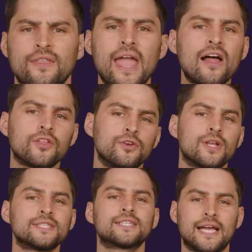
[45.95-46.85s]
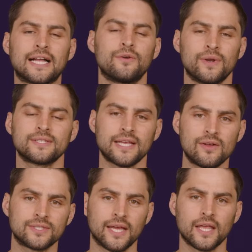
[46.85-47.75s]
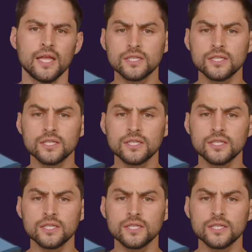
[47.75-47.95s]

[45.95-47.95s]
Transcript: The ALU does exactly what it sounds like.